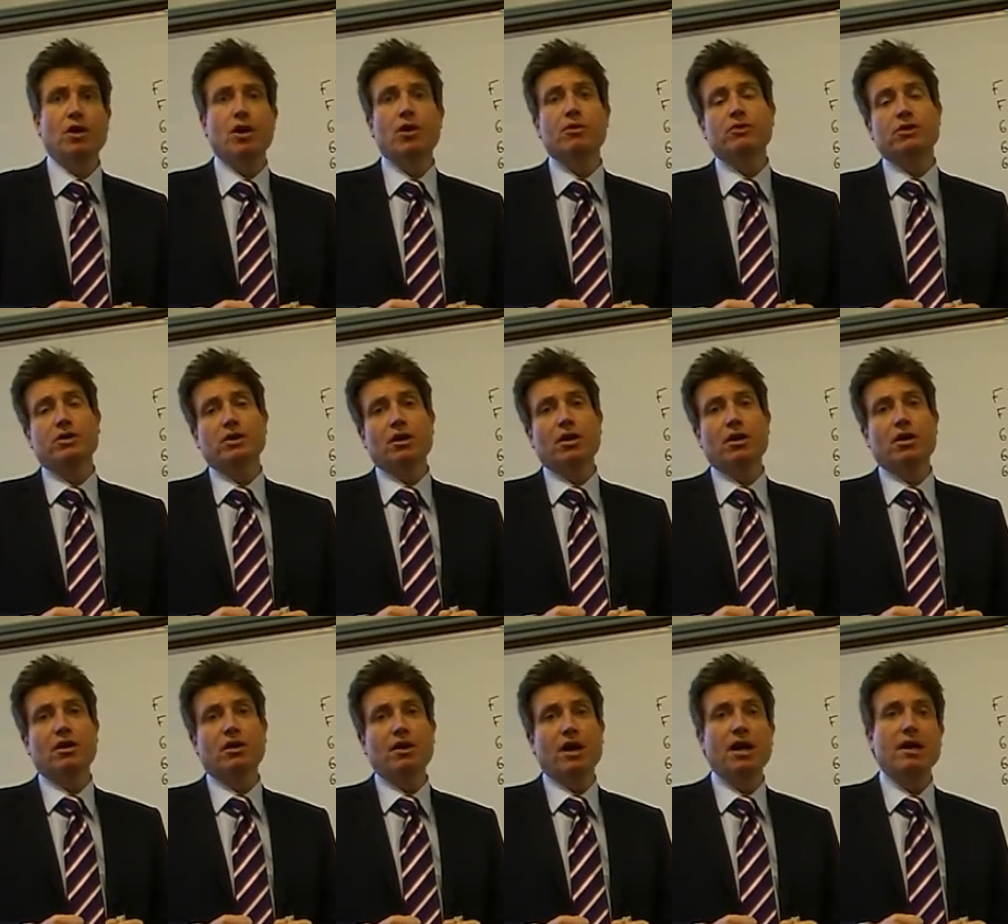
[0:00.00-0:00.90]

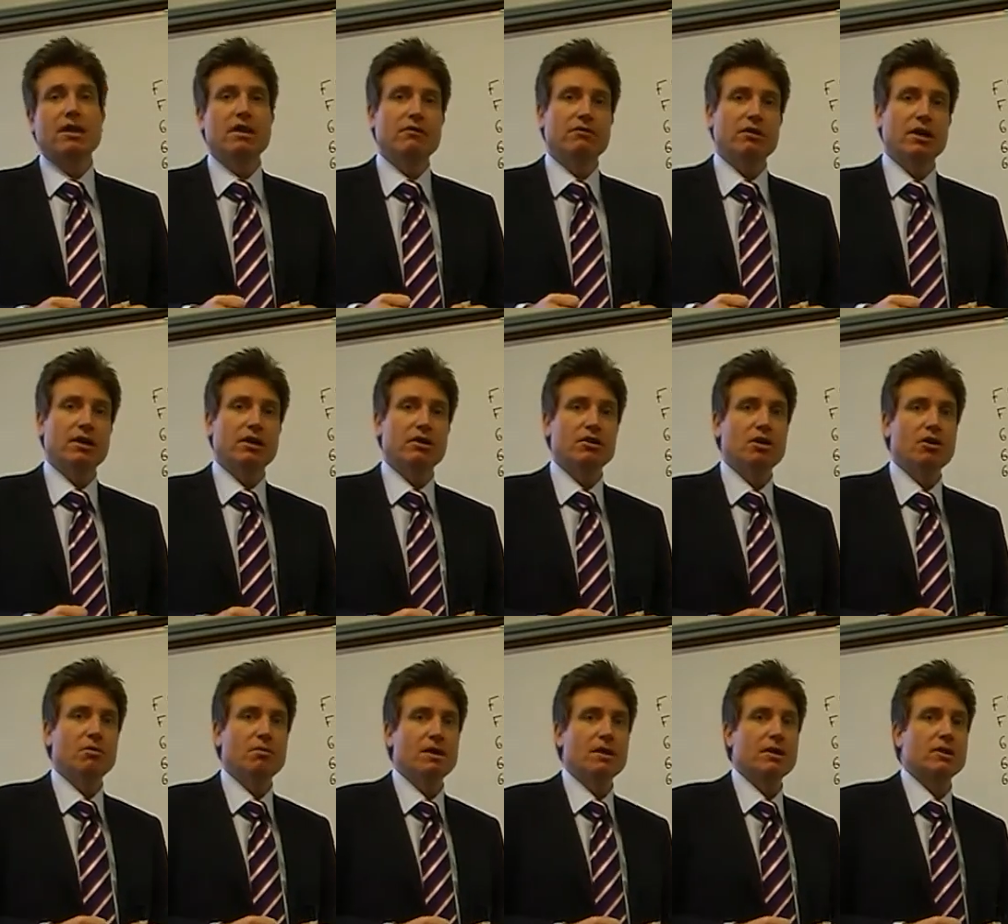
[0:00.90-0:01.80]
OCR A-level
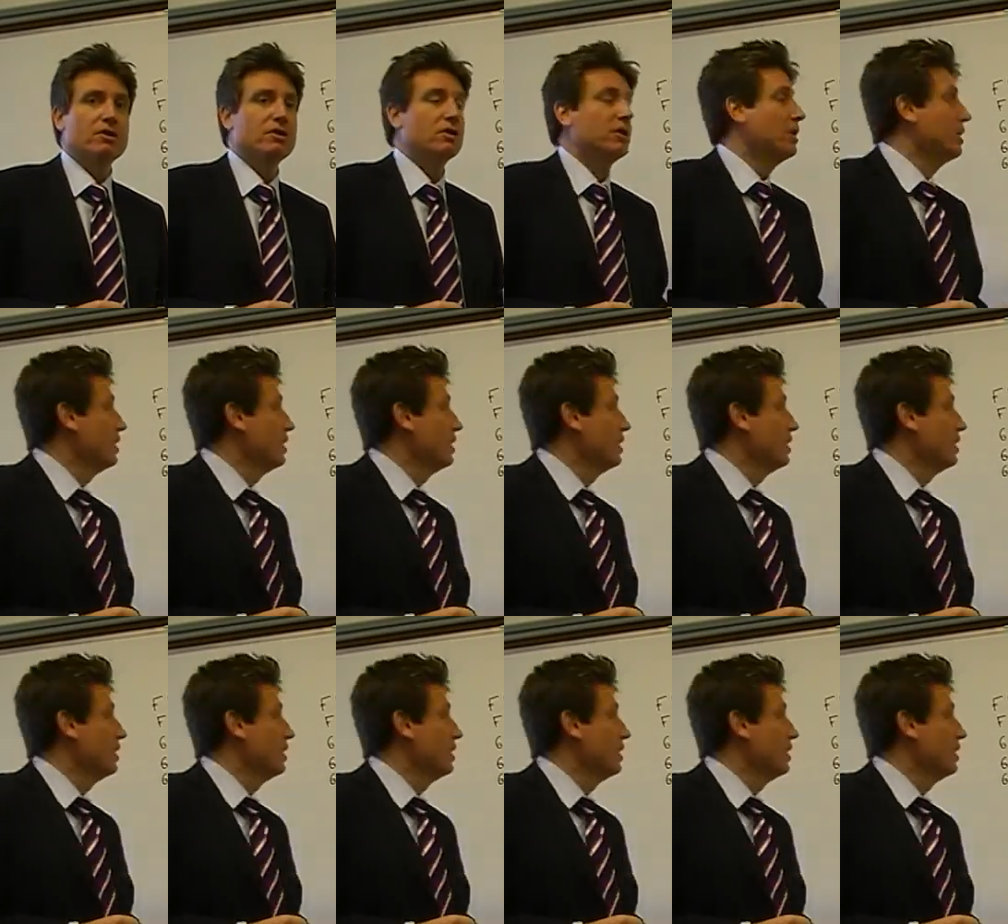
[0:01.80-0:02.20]
economics,